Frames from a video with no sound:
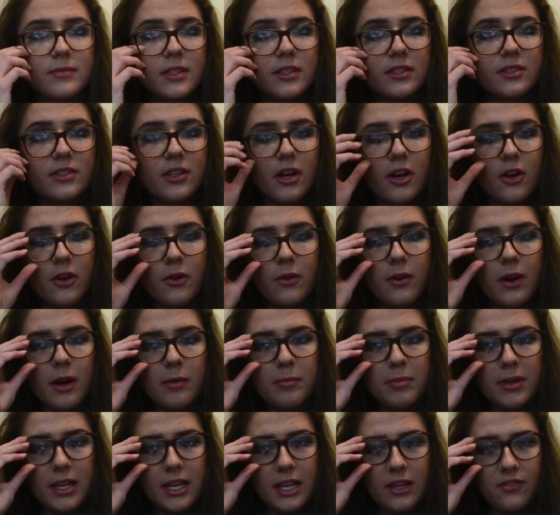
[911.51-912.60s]
So I
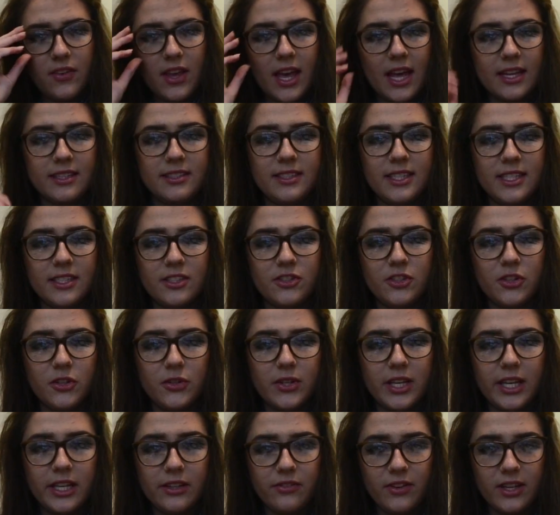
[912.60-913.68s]
believe, yes, these two
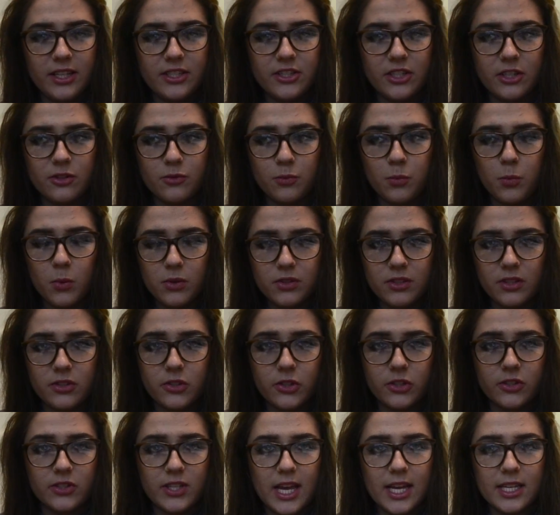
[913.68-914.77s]
key features was a
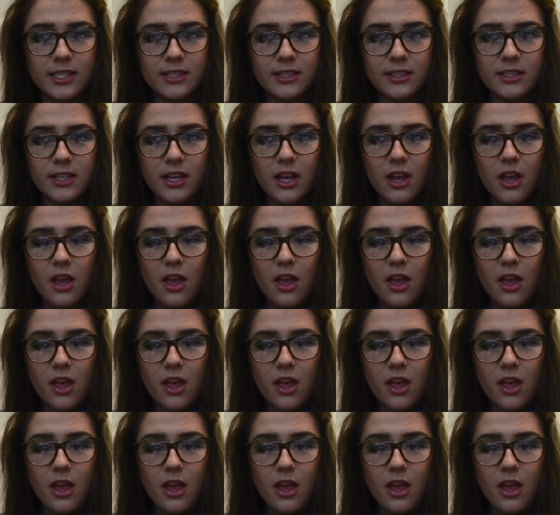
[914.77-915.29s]
success,